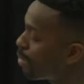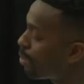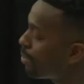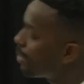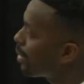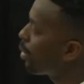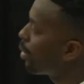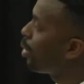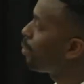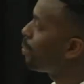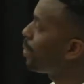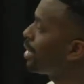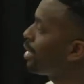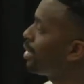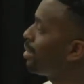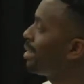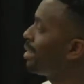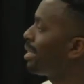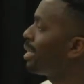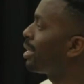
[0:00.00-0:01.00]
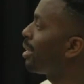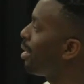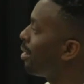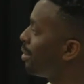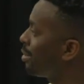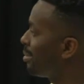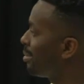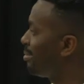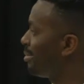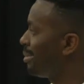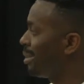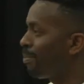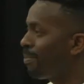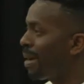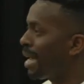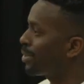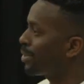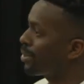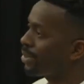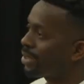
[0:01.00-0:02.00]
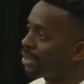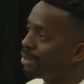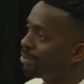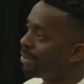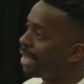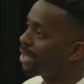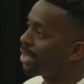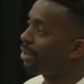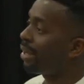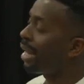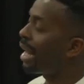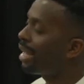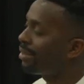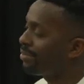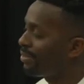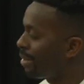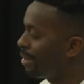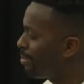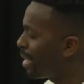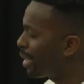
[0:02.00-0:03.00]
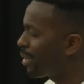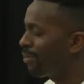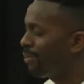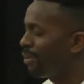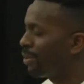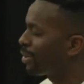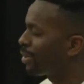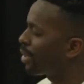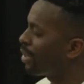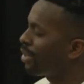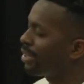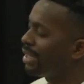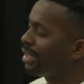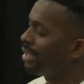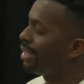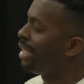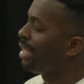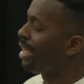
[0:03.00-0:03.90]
probably you're hoping, you know, the pastor's going to make you laugh and make you feel good, and